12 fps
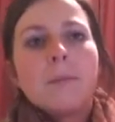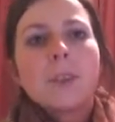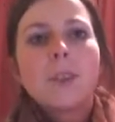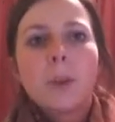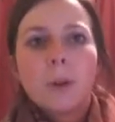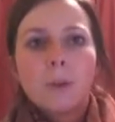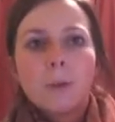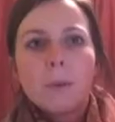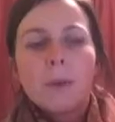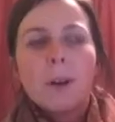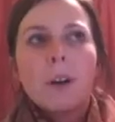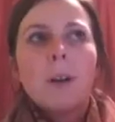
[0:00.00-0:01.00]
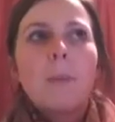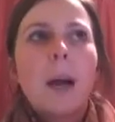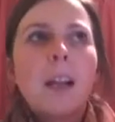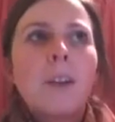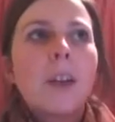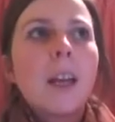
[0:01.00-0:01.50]
So
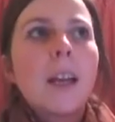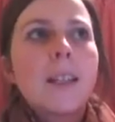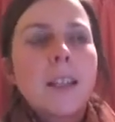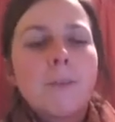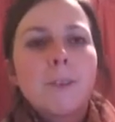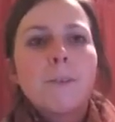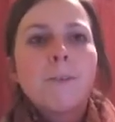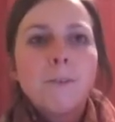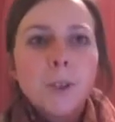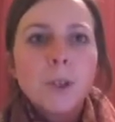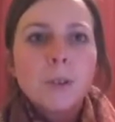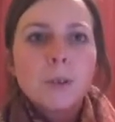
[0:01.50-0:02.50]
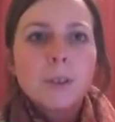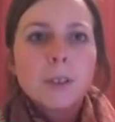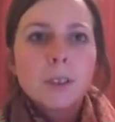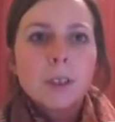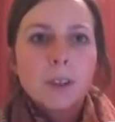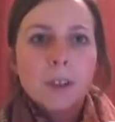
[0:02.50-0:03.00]
by looking at different
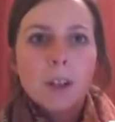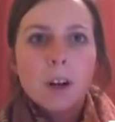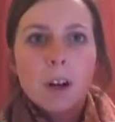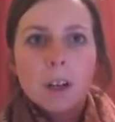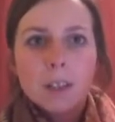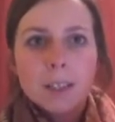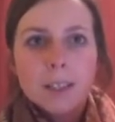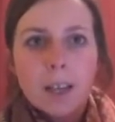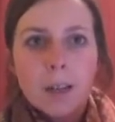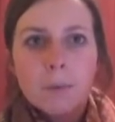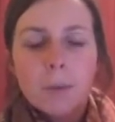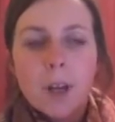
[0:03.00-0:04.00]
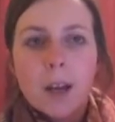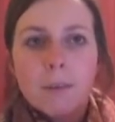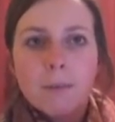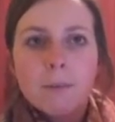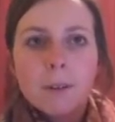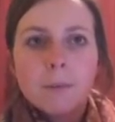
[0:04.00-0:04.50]
foods, they're not all the same. We
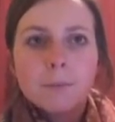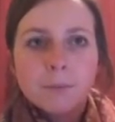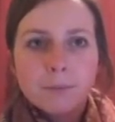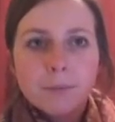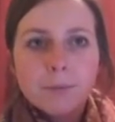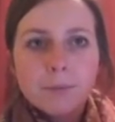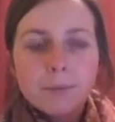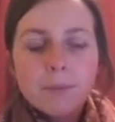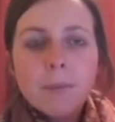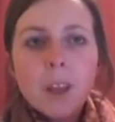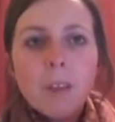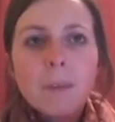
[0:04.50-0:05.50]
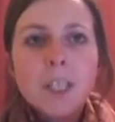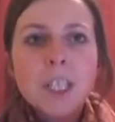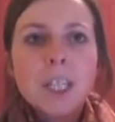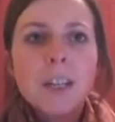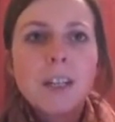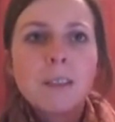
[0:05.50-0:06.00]
have
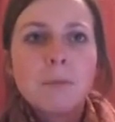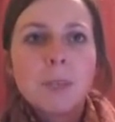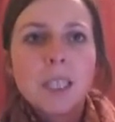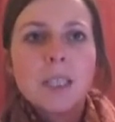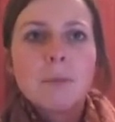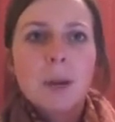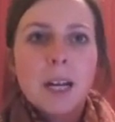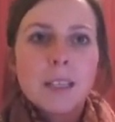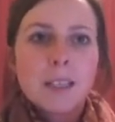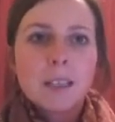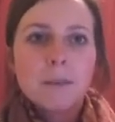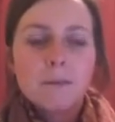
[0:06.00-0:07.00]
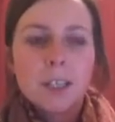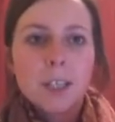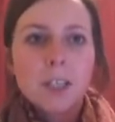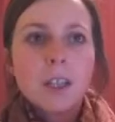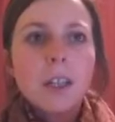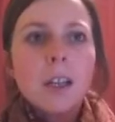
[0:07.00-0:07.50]
vegetarian meat, pasta,
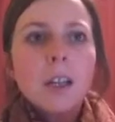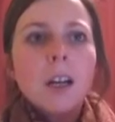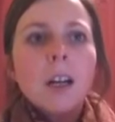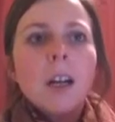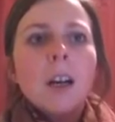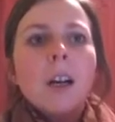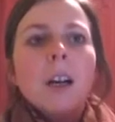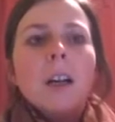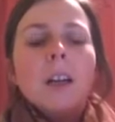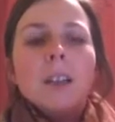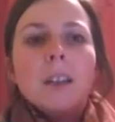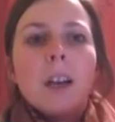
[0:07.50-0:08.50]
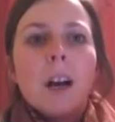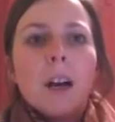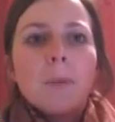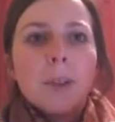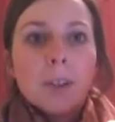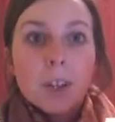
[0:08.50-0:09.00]
fish.
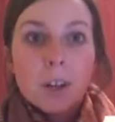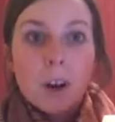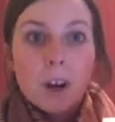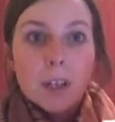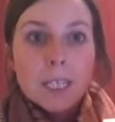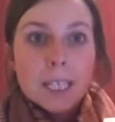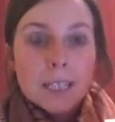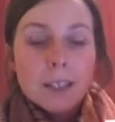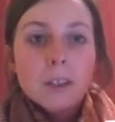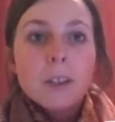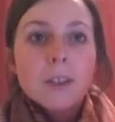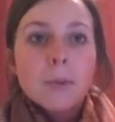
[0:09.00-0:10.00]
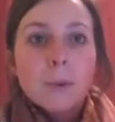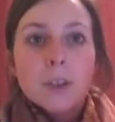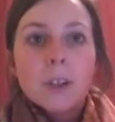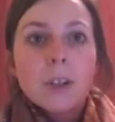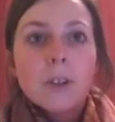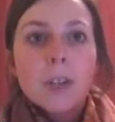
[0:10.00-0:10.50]
They're not all identical, so we're
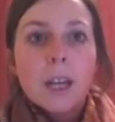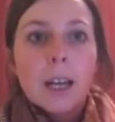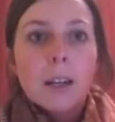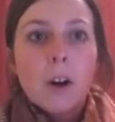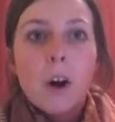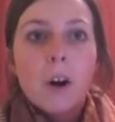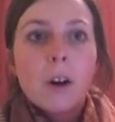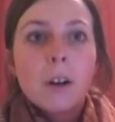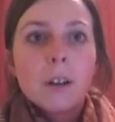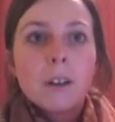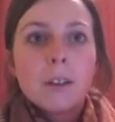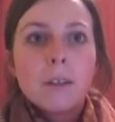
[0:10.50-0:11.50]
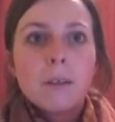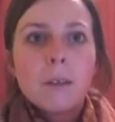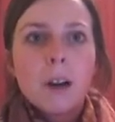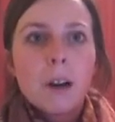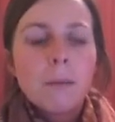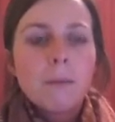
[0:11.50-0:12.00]
not looking at all
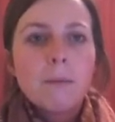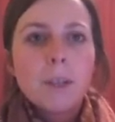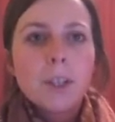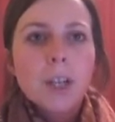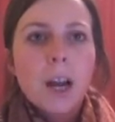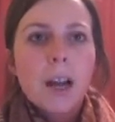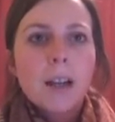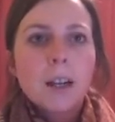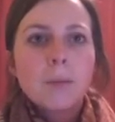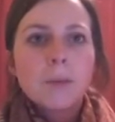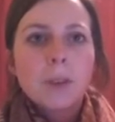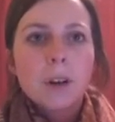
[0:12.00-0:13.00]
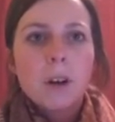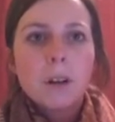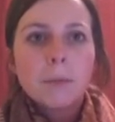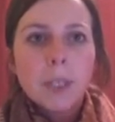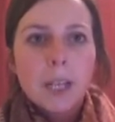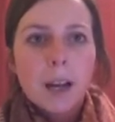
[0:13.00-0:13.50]
fish items or
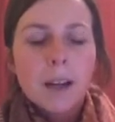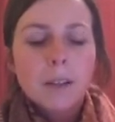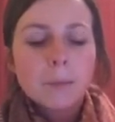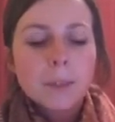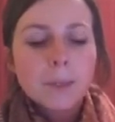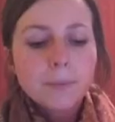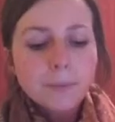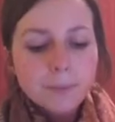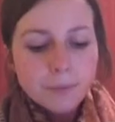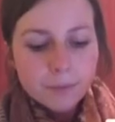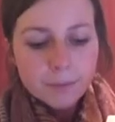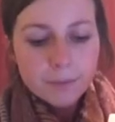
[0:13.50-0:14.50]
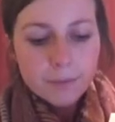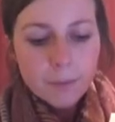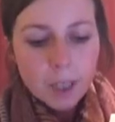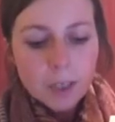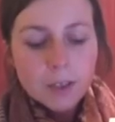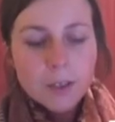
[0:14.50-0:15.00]
all meat items.
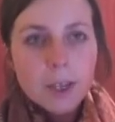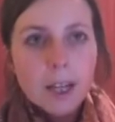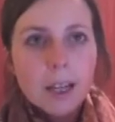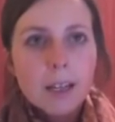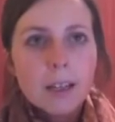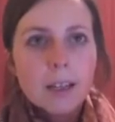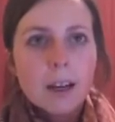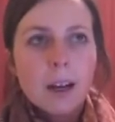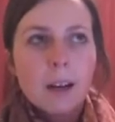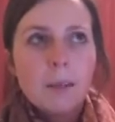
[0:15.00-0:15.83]
So that can